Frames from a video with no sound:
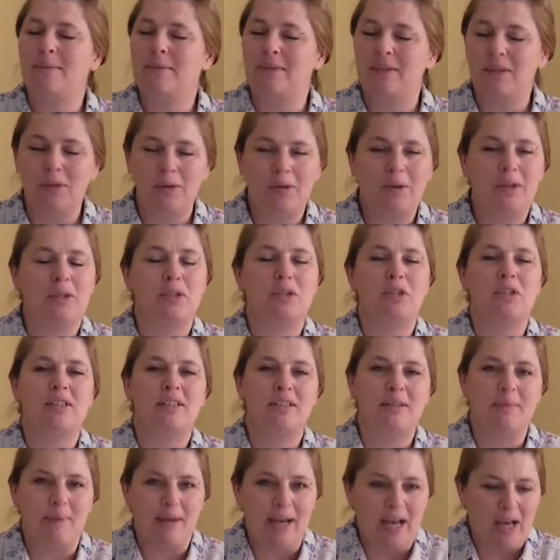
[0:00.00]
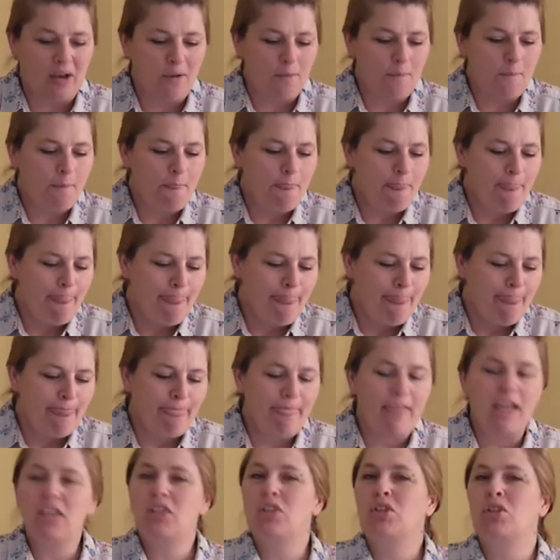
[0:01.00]
you can just about
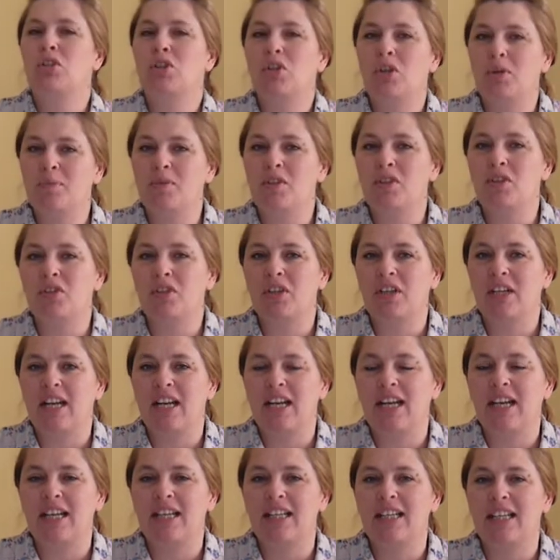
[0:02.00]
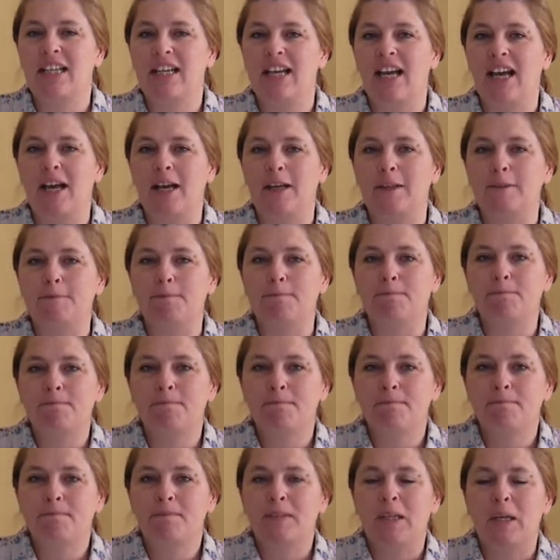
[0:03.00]
assume that you're gonna
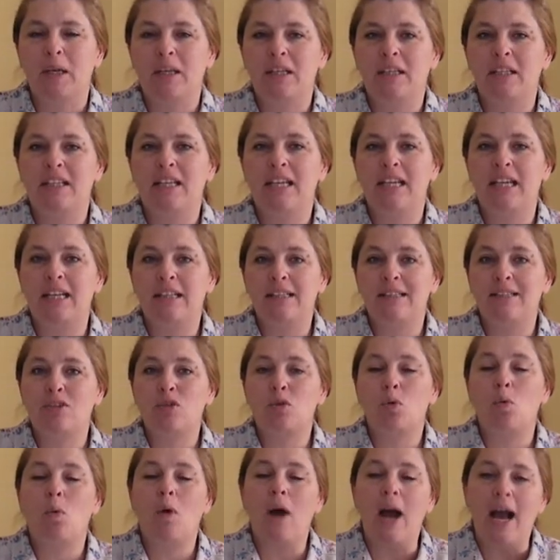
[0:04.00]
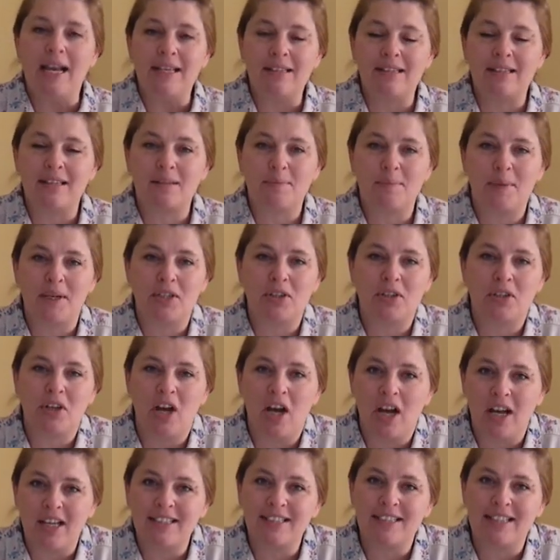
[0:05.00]
need twice as much
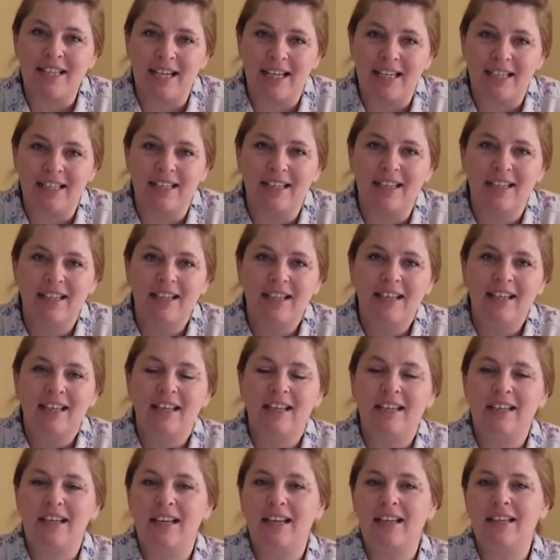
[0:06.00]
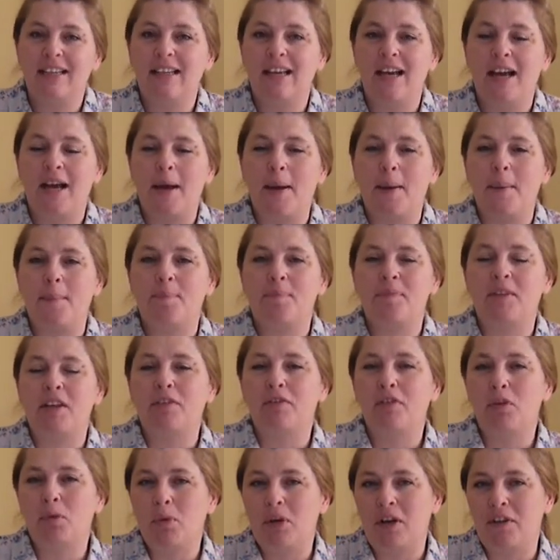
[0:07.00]
content
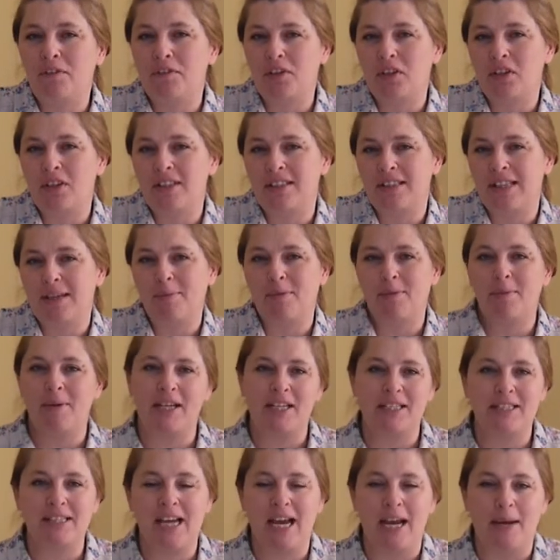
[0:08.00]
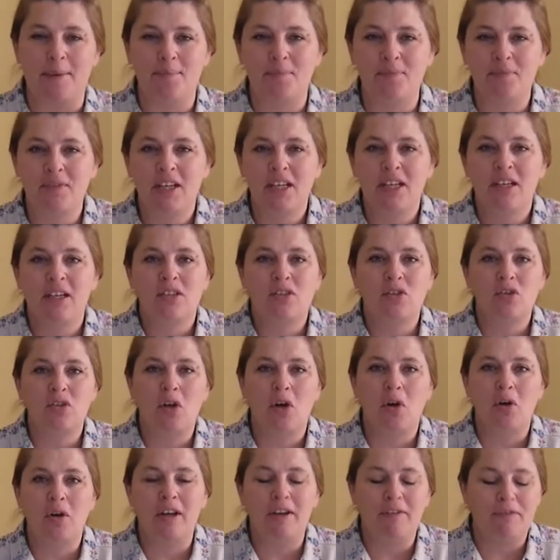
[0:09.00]
if you want to fill the same amount of time.
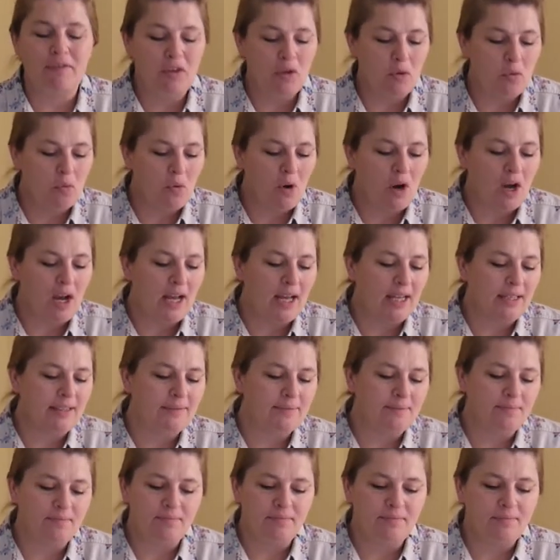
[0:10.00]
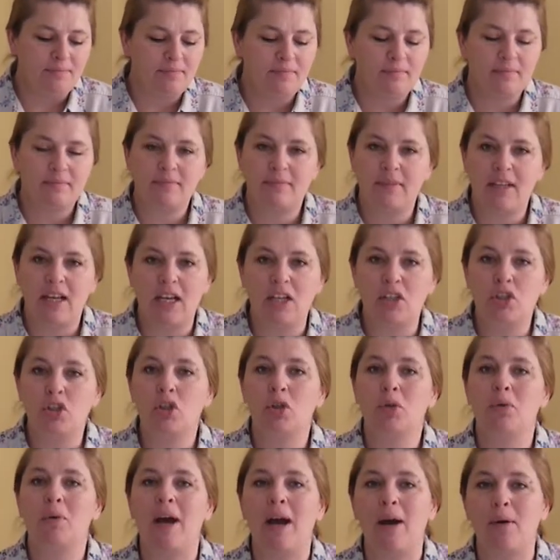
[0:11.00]
So if you want a
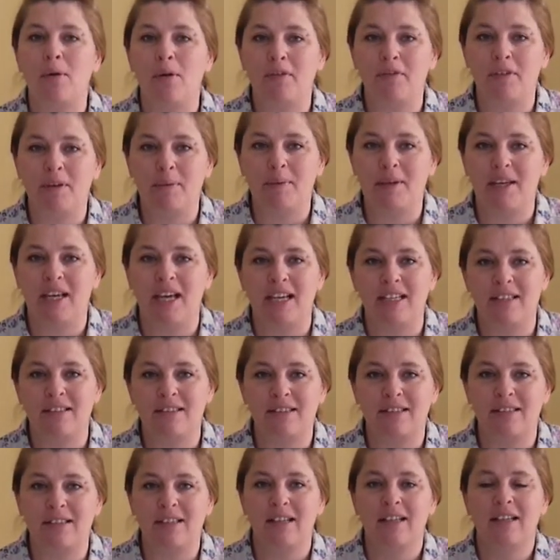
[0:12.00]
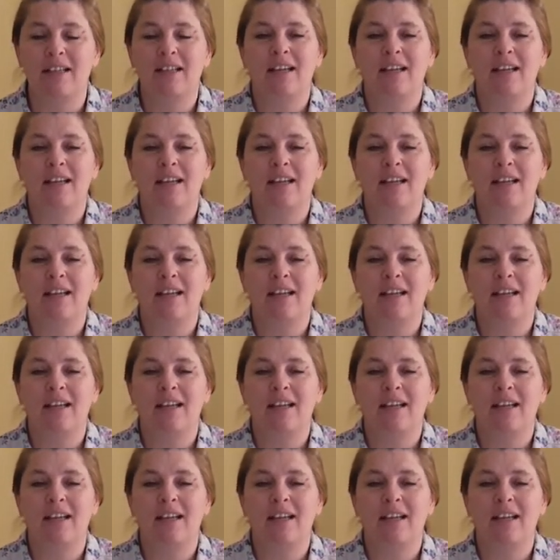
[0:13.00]
2-hour VBS,